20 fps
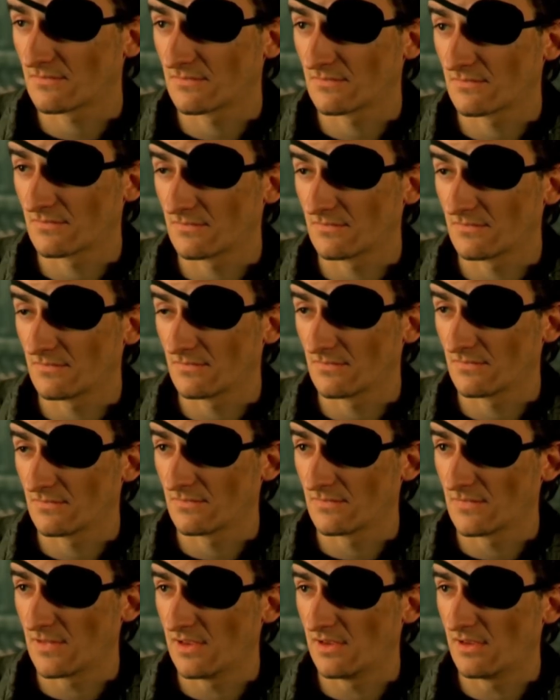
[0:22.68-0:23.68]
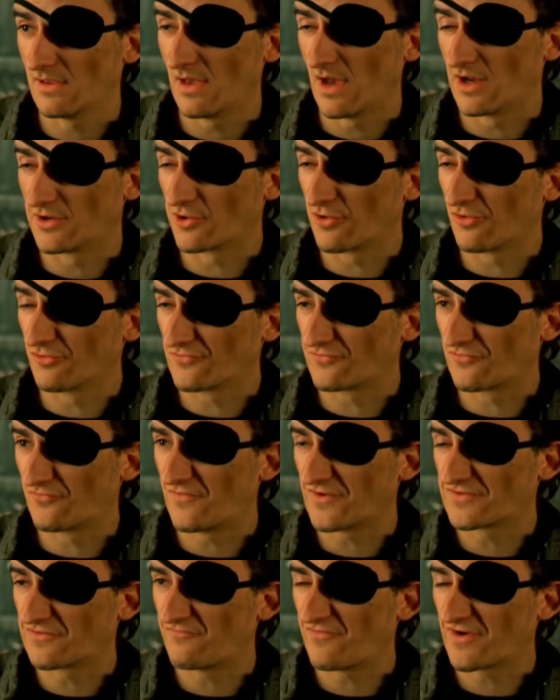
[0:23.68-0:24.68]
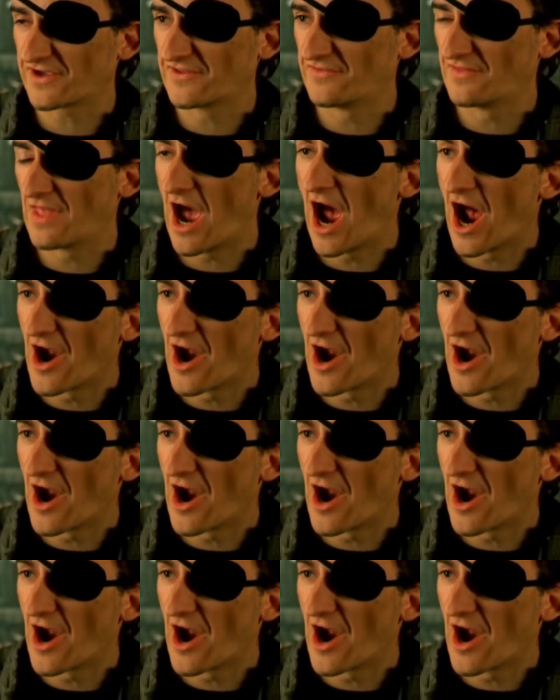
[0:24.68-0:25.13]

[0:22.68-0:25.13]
C4? You're going to fight a fucking